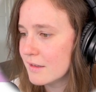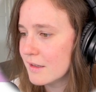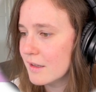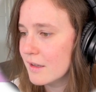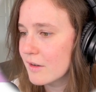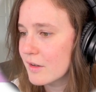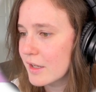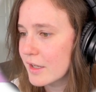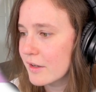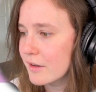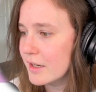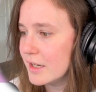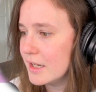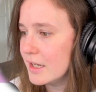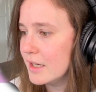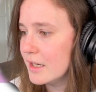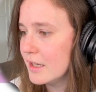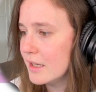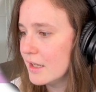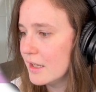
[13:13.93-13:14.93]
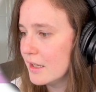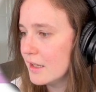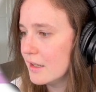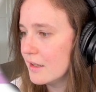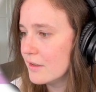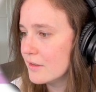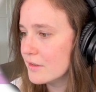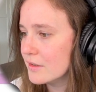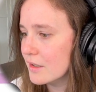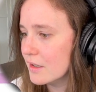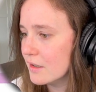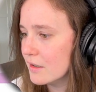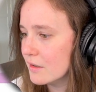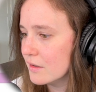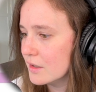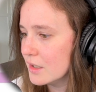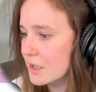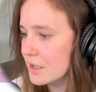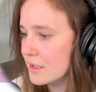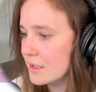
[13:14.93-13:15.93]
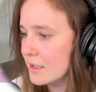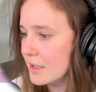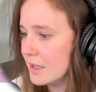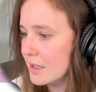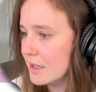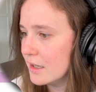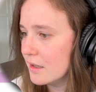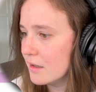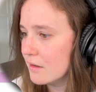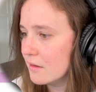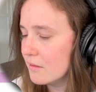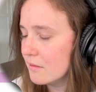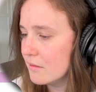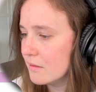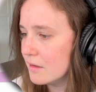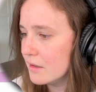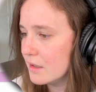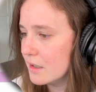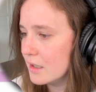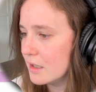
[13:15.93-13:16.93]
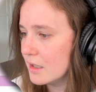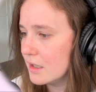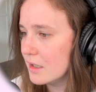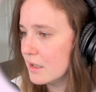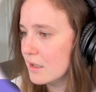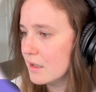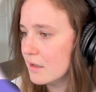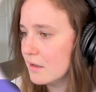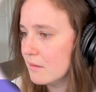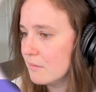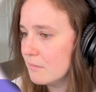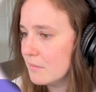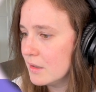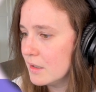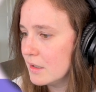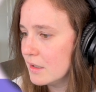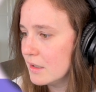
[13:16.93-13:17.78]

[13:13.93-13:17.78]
Okay, great. So now, I'm